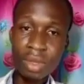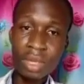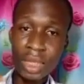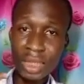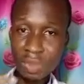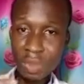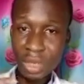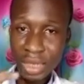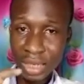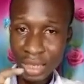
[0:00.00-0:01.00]
That is where
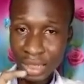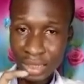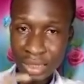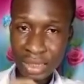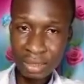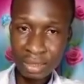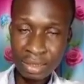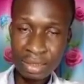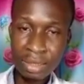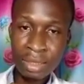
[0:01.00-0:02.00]
the Achilles tendon
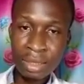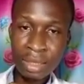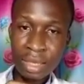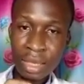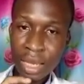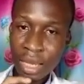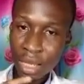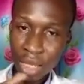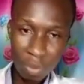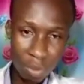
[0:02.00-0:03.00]
is.
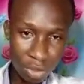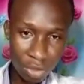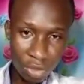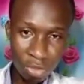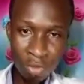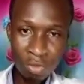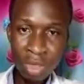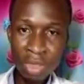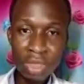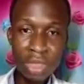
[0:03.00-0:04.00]
Reduce
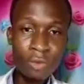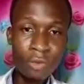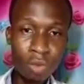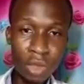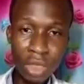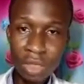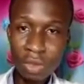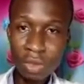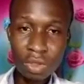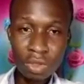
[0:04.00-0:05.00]
movement if you walk a
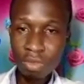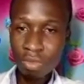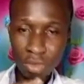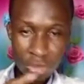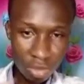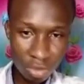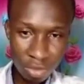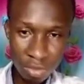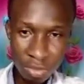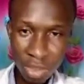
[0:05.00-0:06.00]
lot, reduce your
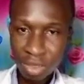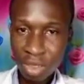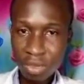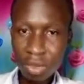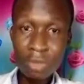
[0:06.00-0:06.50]
movement at all.